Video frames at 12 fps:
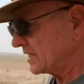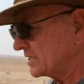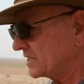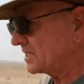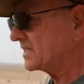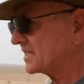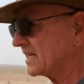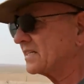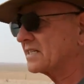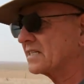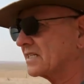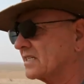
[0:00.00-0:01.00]
She
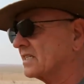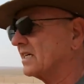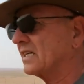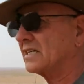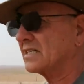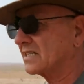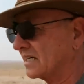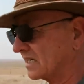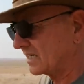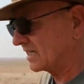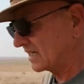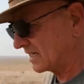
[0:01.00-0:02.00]
senses things
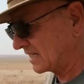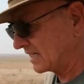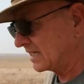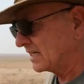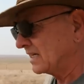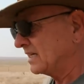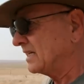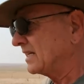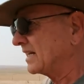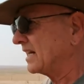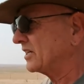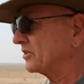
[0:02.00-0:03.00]
that
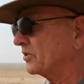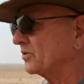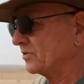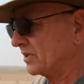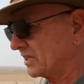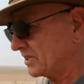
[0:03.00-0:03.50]
I don't,